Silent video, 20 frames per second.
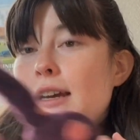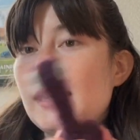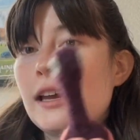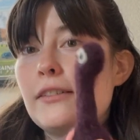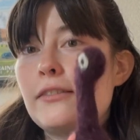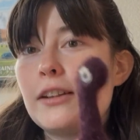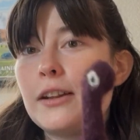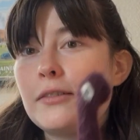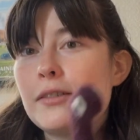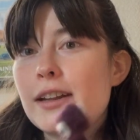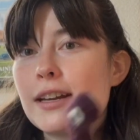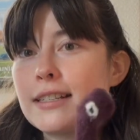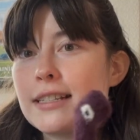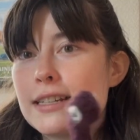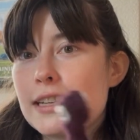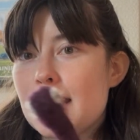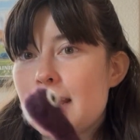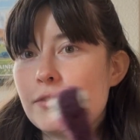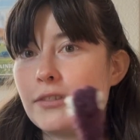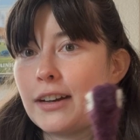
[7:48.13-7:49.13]
If anybody has a
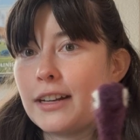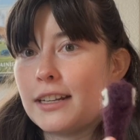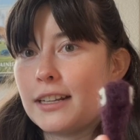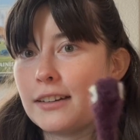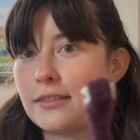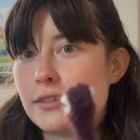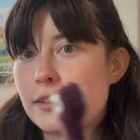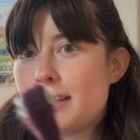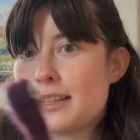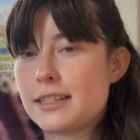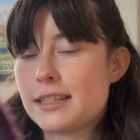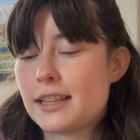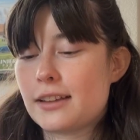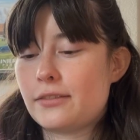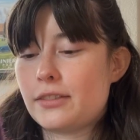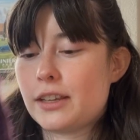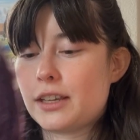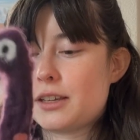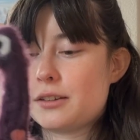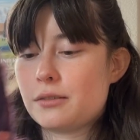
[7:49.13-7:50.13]
name idea for this
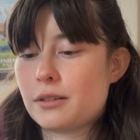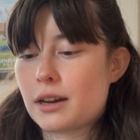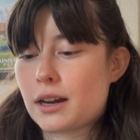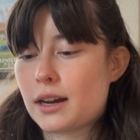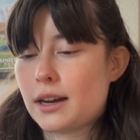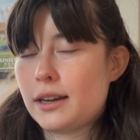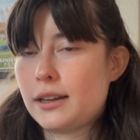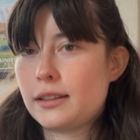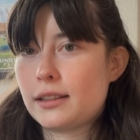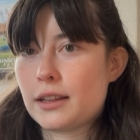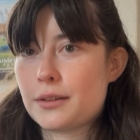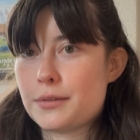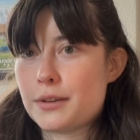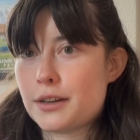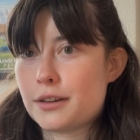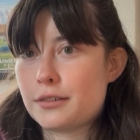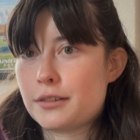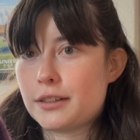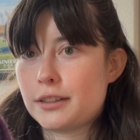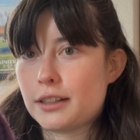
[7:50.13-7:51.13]
lovely cute guy, let me
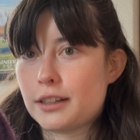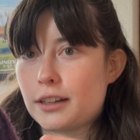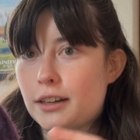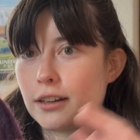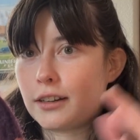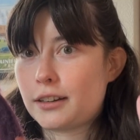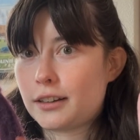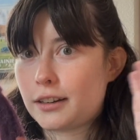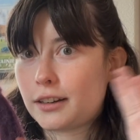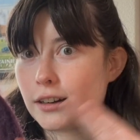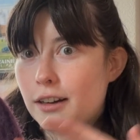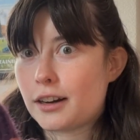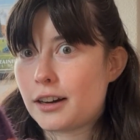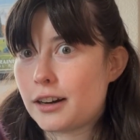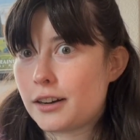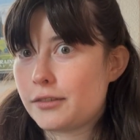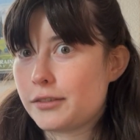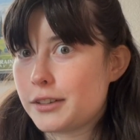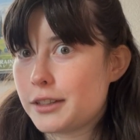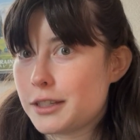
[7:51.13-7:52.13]
know in the
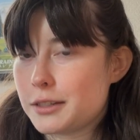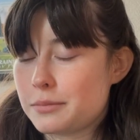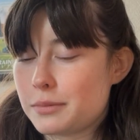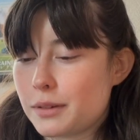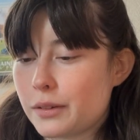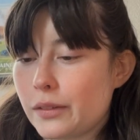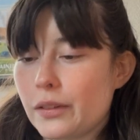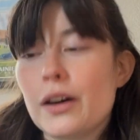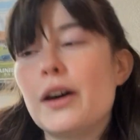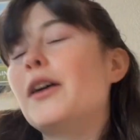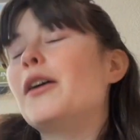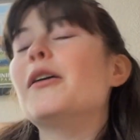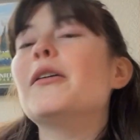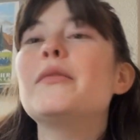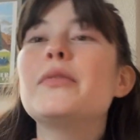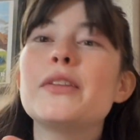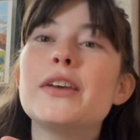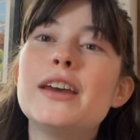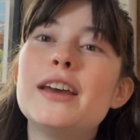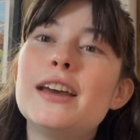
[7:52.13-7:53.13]
comments
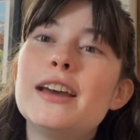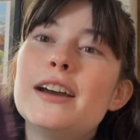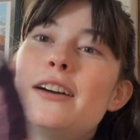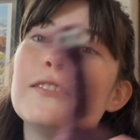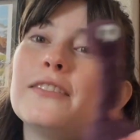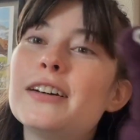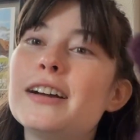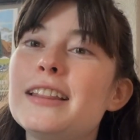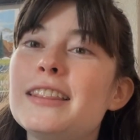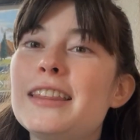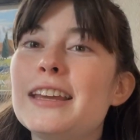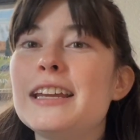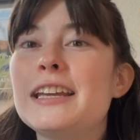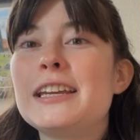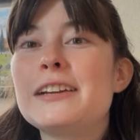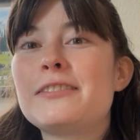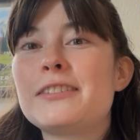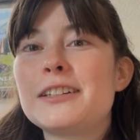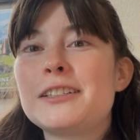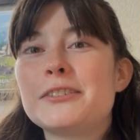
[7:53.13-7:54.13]
below. But thank
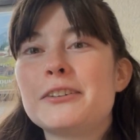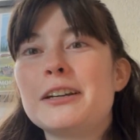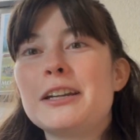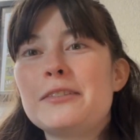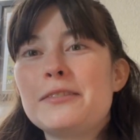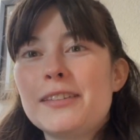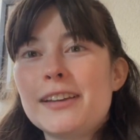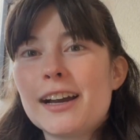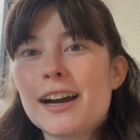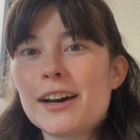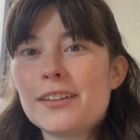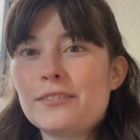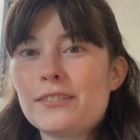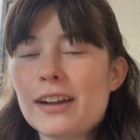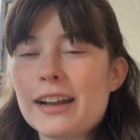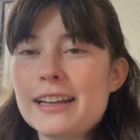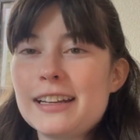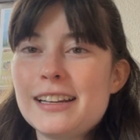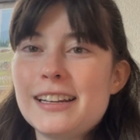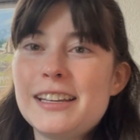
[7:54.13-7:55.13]
you for joining me on
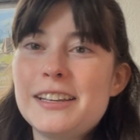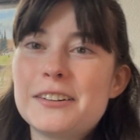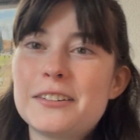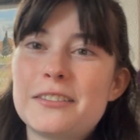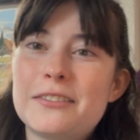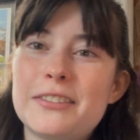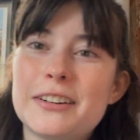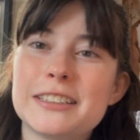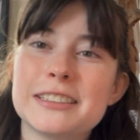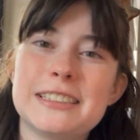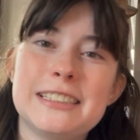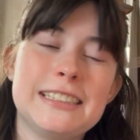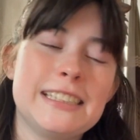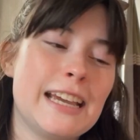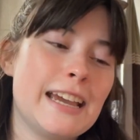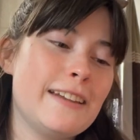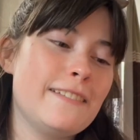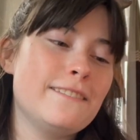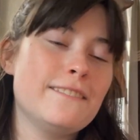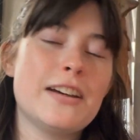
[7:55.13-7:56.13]
my needle felting
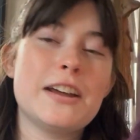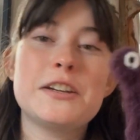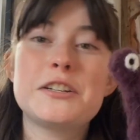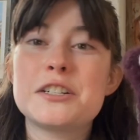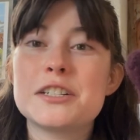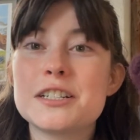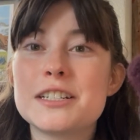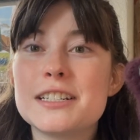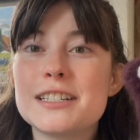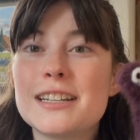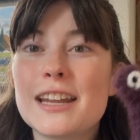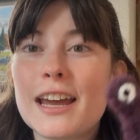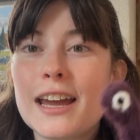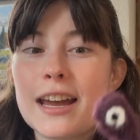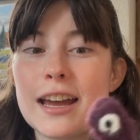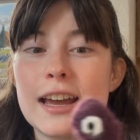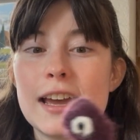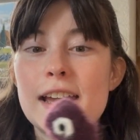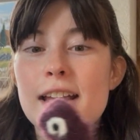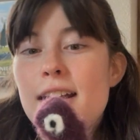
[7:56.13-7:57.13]
adventure
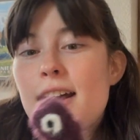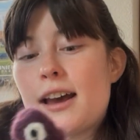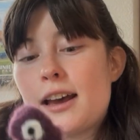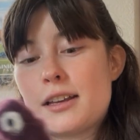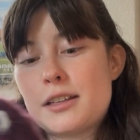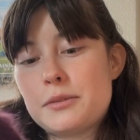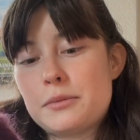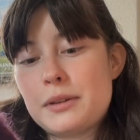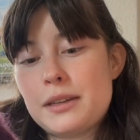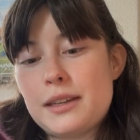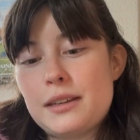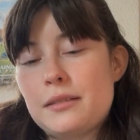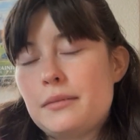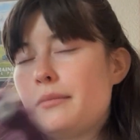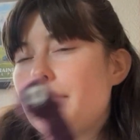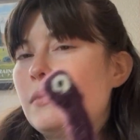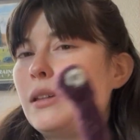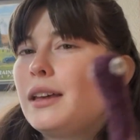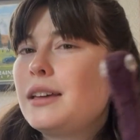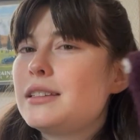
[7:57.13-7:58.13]
today as we
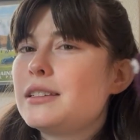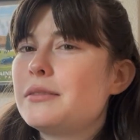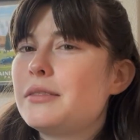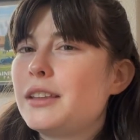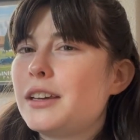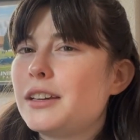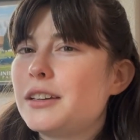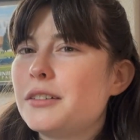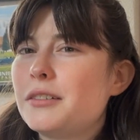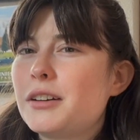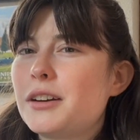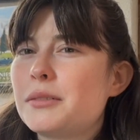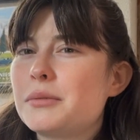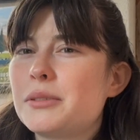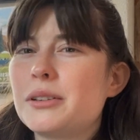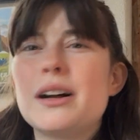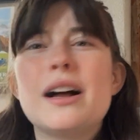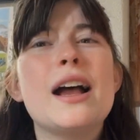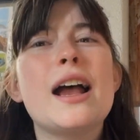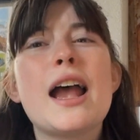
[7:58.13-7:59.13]
make something
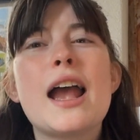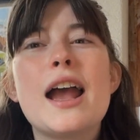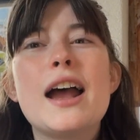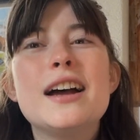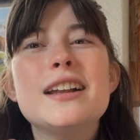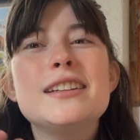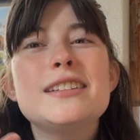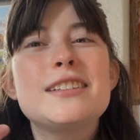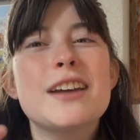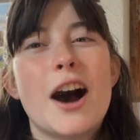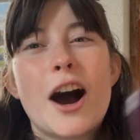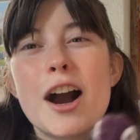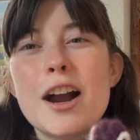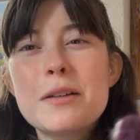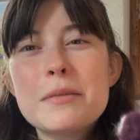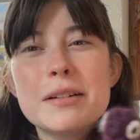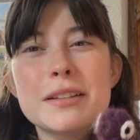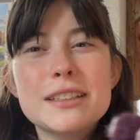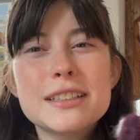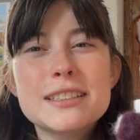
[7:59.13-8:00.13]
adorable and talk
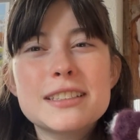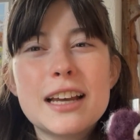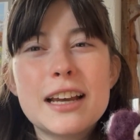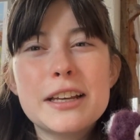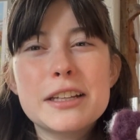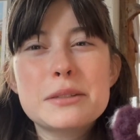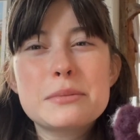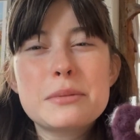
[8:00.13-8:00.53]
about the science